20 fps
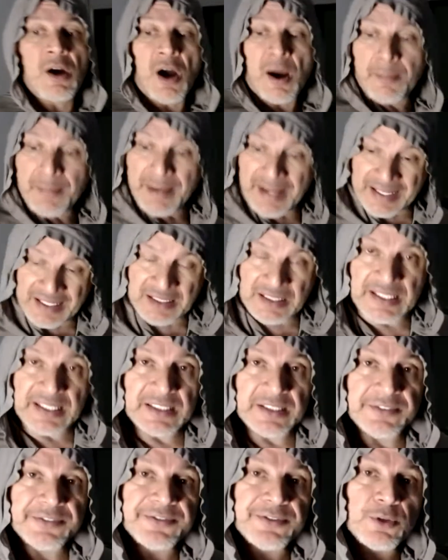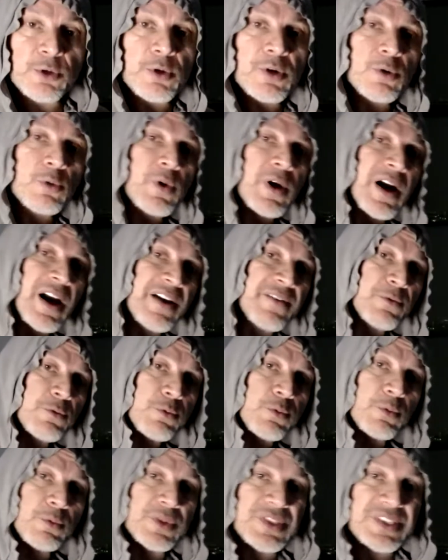I'll make clean the floor where I
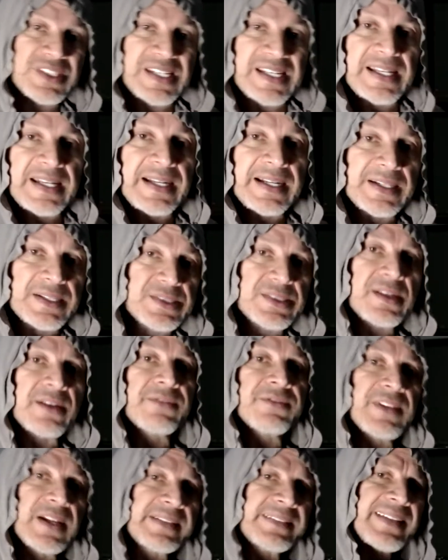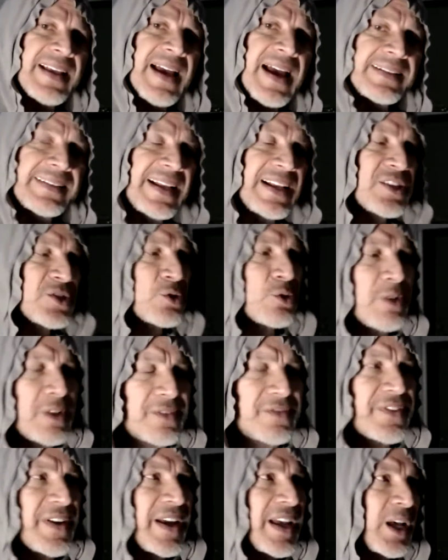was eating and stuff like that. That sort
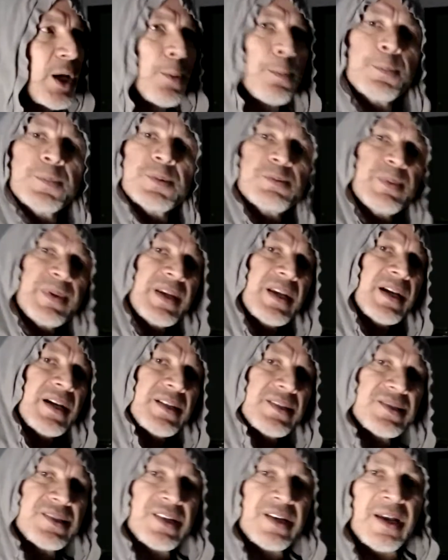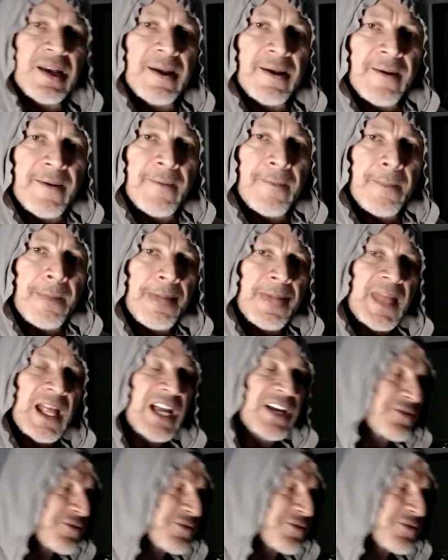of helps because I